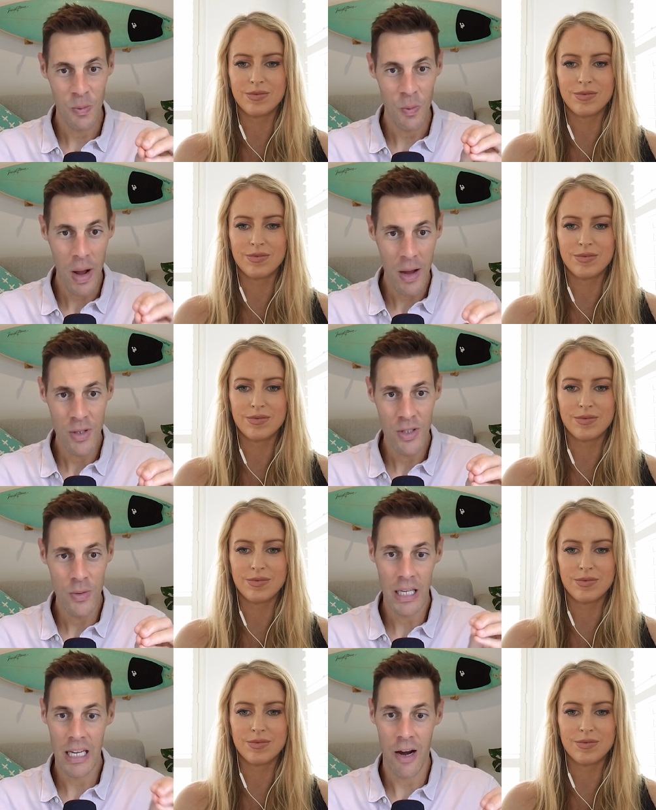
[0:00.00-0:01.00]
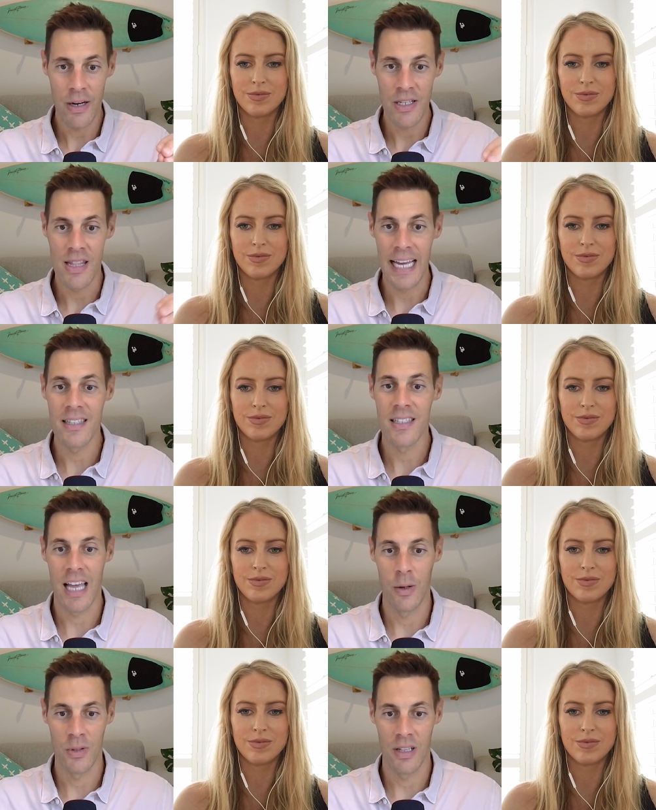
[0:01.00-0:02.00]
Speaker 1: where would you encourage that
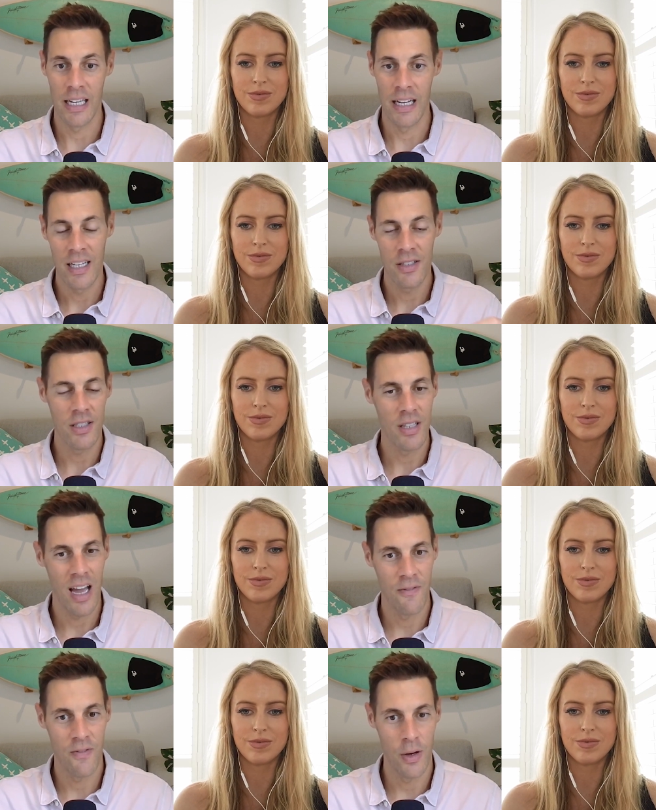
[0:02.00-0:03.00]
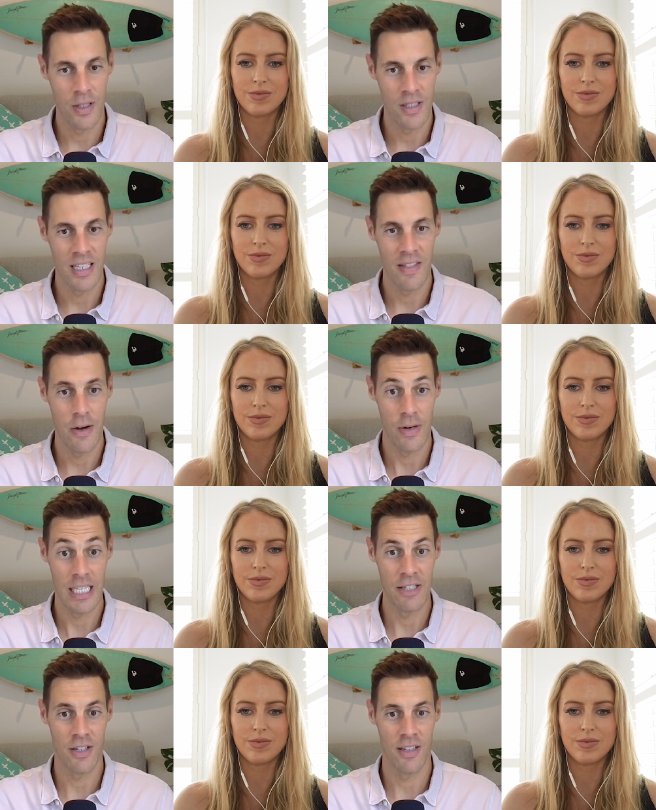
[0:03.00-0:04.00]
sales leader to start focusing their
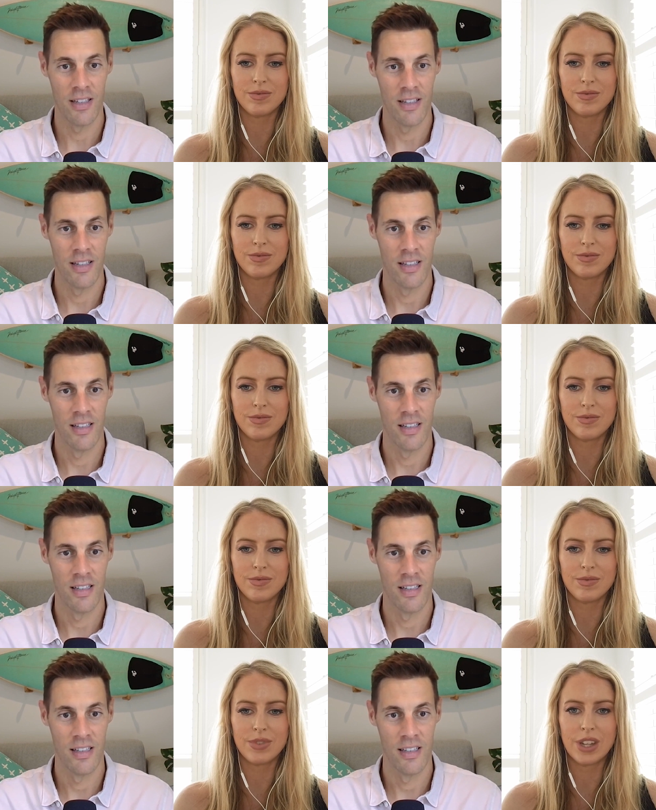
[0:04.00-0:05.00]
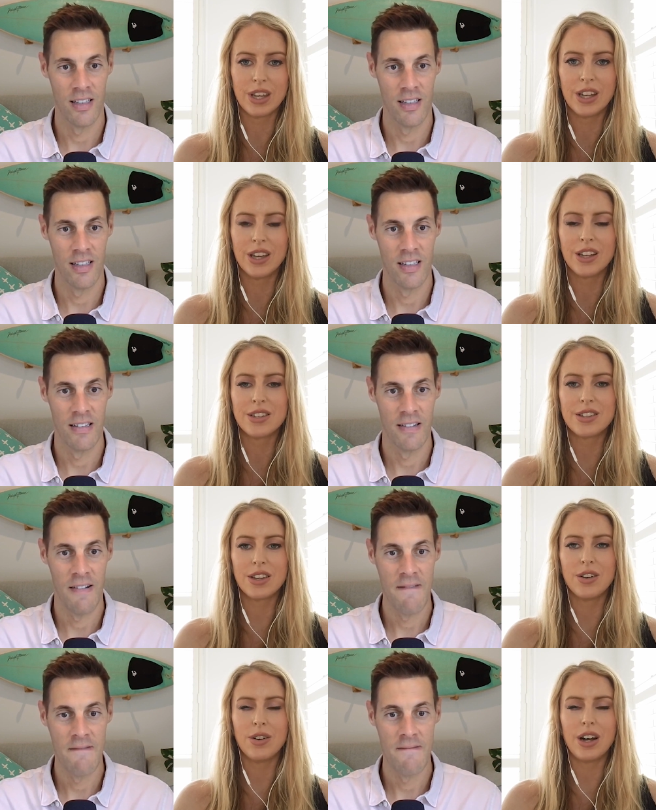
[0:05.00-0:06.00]
attention?
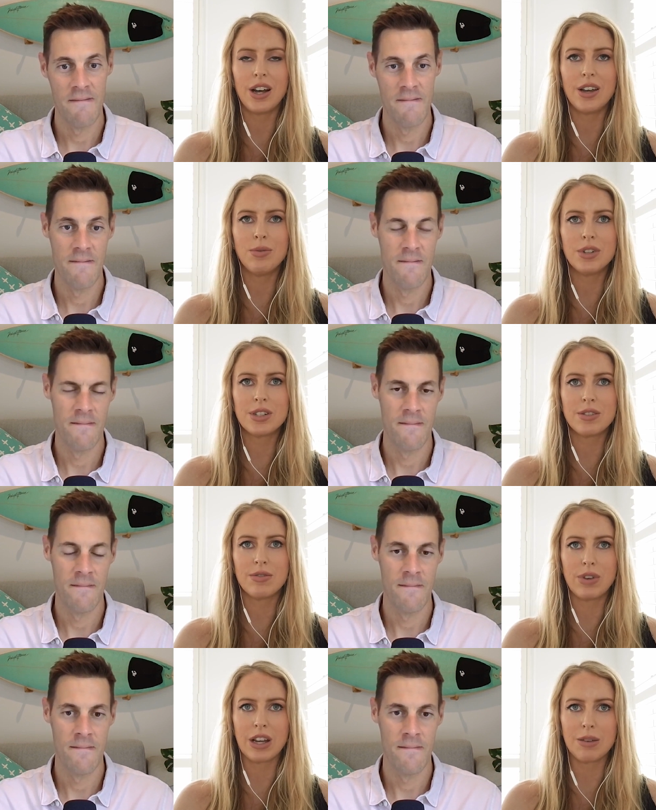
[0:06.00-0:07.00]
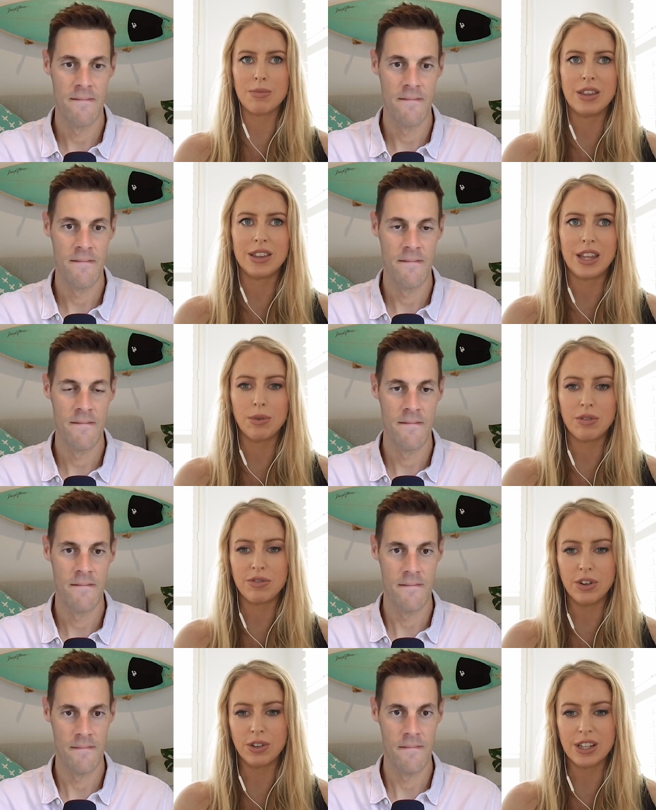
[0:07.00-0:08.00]
Speaker 2: So I would recommend that they would
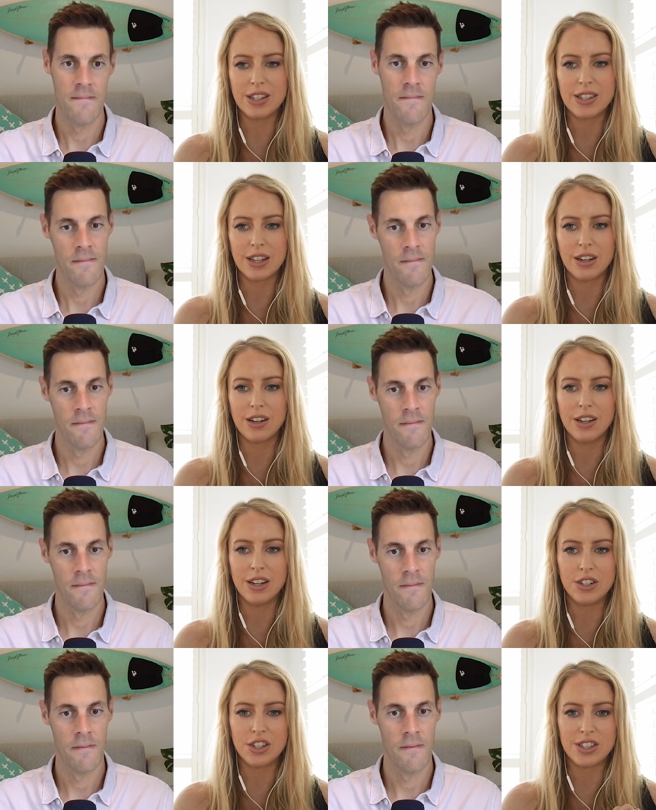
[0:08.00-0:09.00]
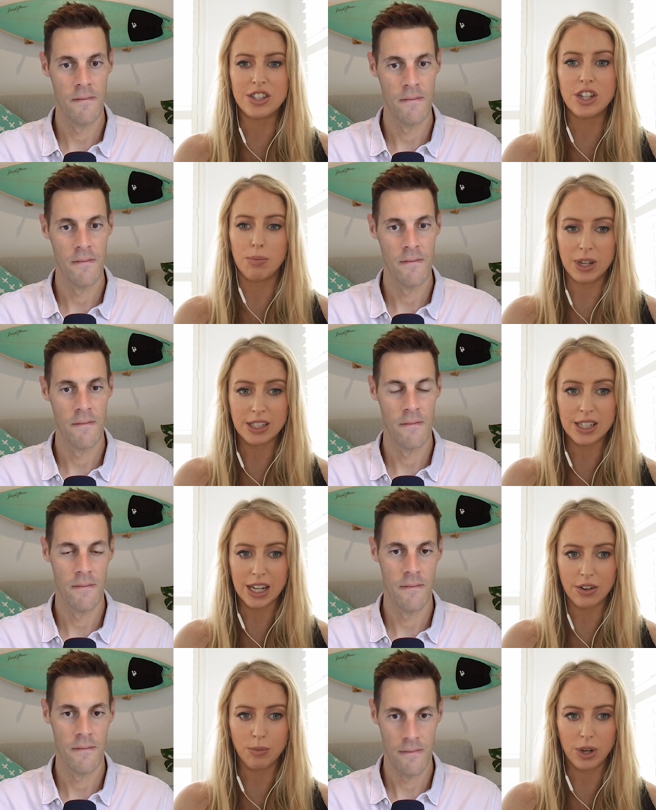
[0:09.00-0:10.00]
focus on just doubling down
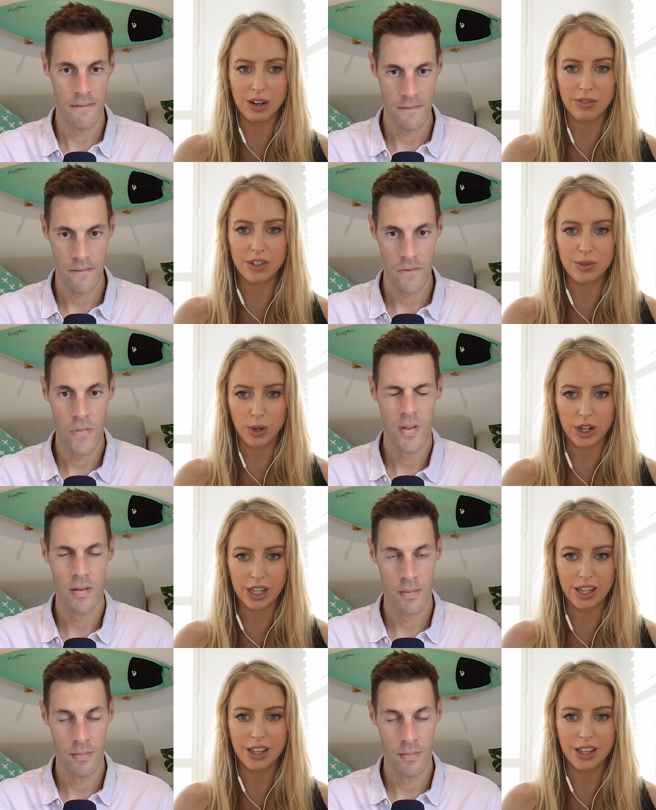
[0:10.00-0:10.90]
on whatever is working.